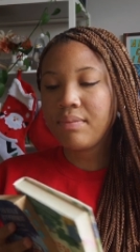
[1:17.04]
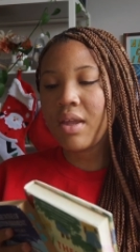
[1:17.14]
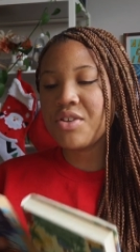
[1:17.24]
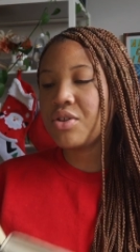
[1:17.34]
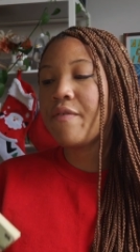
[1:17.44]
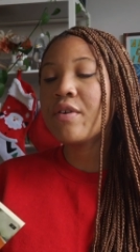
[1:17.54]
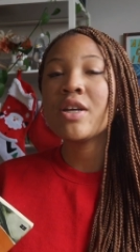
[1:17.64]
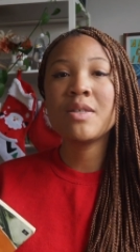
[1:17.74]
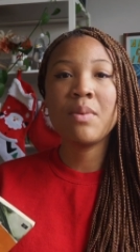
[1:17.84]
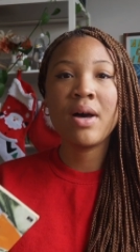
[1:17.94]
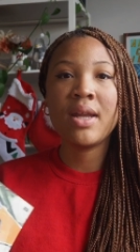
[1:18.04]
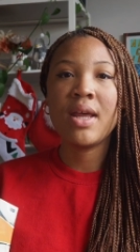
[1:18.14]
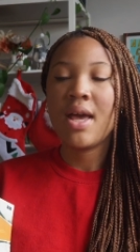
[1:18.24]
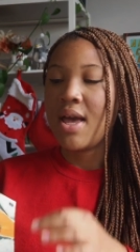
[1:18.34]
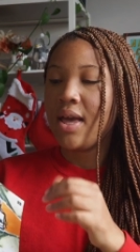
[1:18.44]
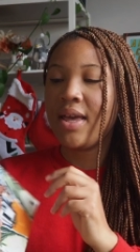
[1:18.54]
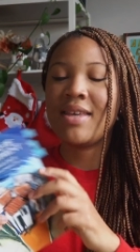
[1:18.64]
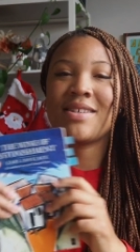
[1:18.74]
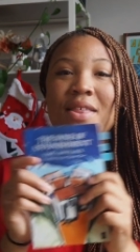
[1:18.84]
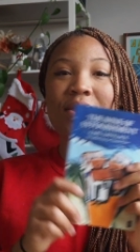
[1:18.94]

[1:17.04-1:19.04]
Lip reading: So the first one is